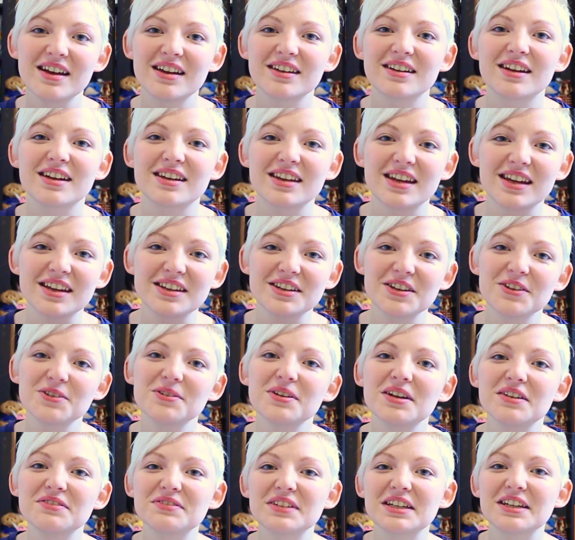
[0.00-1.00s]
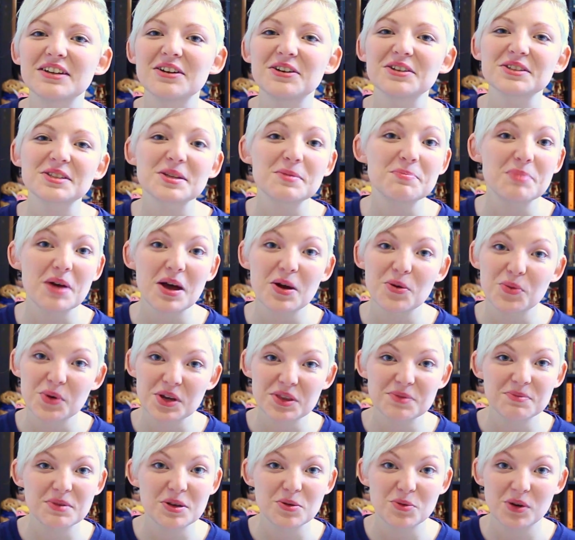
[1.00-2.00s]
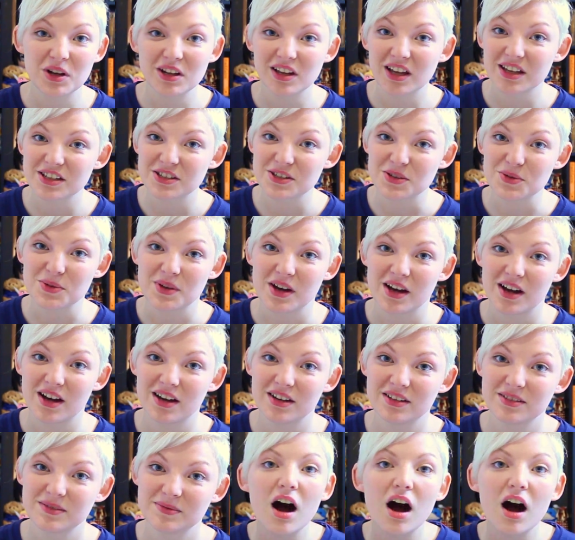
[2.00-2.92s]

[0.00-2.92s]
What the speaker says: and I need you lovely lot to bear with me while I do that.